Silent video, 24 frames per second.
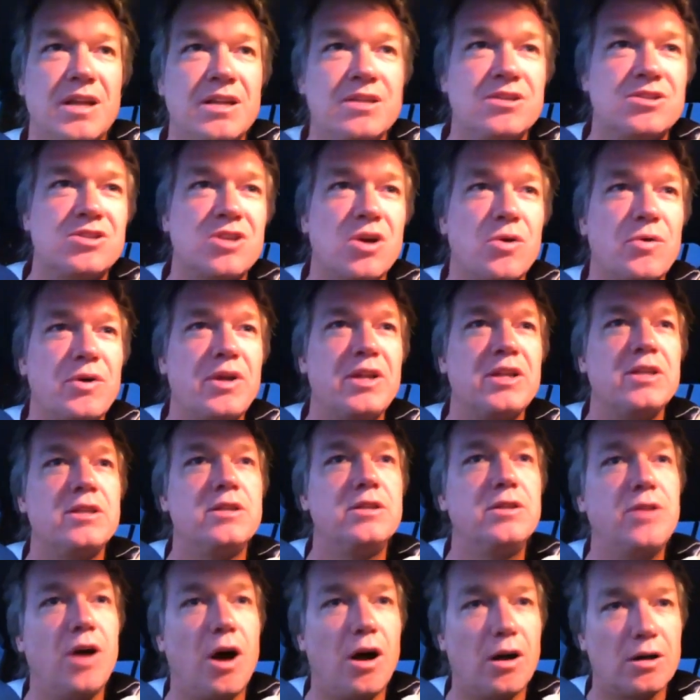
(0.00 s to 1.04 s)
so
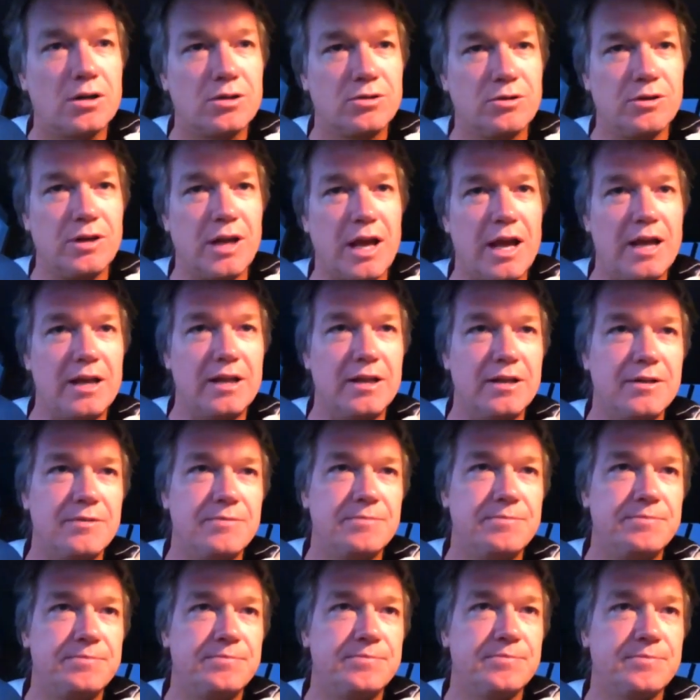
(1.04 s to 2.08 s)
indoctrinated
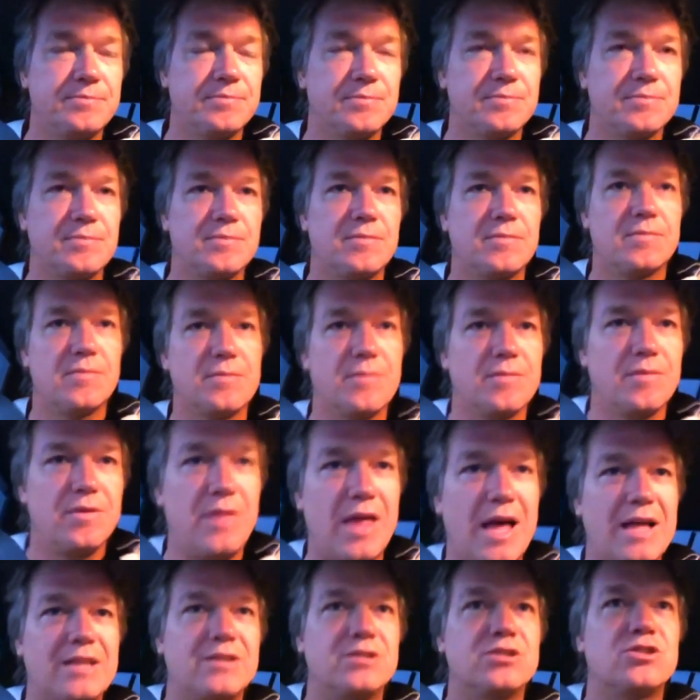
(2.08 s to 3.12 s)

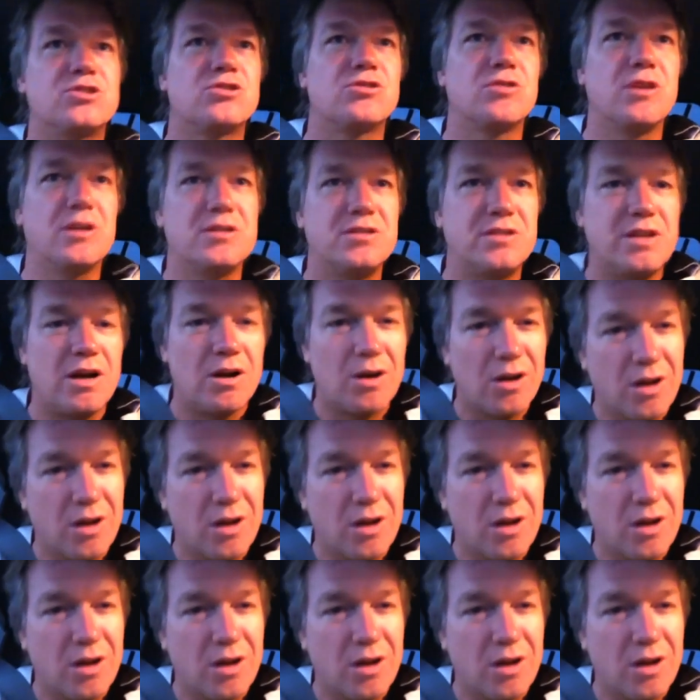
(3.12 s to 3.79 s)
that to trust our